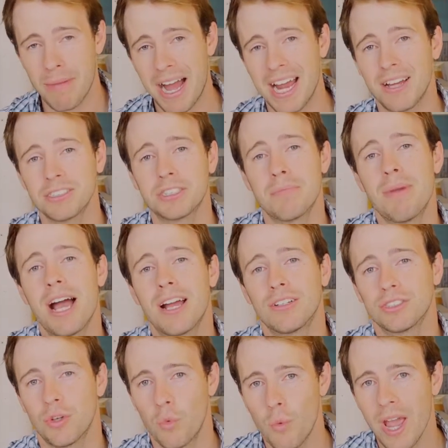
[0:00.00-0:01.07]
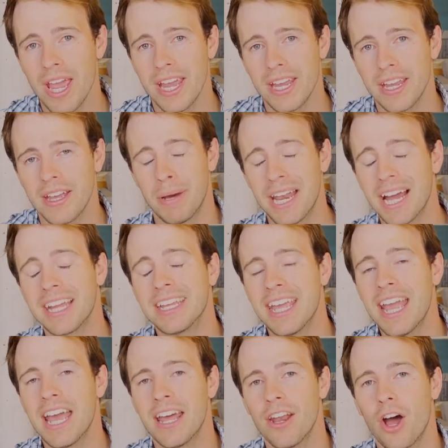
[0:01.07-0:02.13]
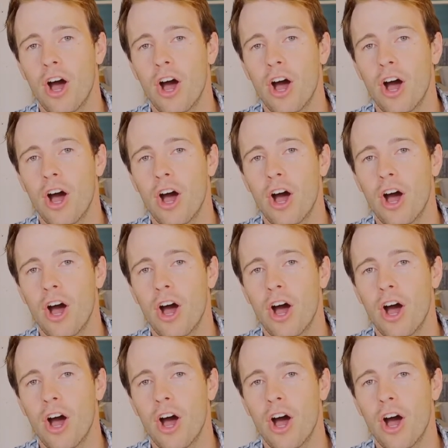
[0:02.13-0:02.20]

miles and miles away. But again,